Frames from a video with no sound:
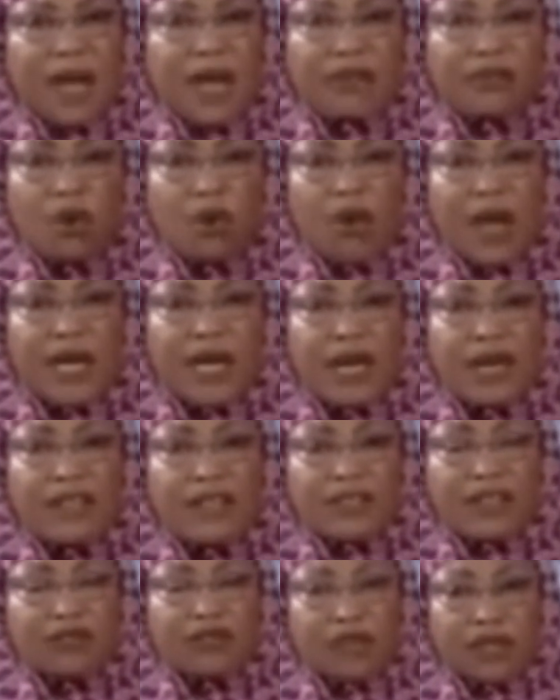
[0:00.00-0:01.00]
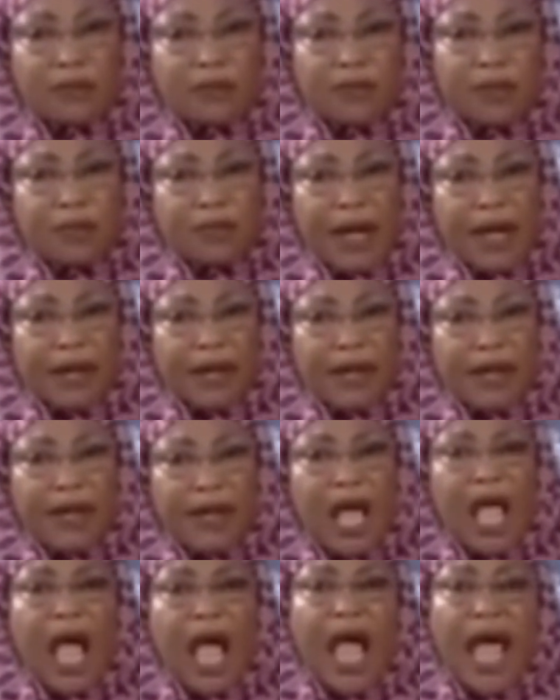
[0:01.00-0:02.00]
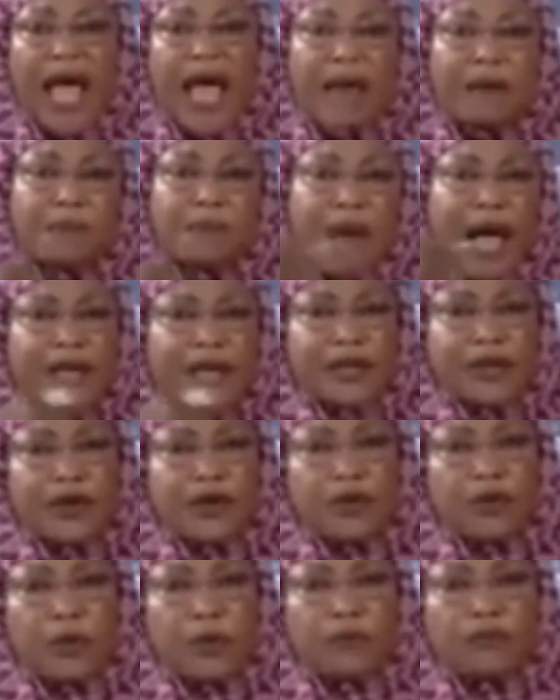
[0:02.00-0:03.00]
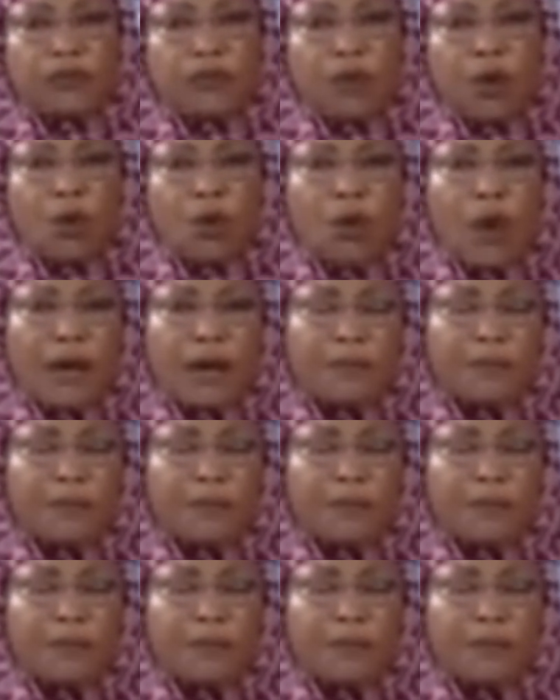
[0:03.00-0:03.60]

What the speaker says: I don't want anything to keep me back. And mark you, when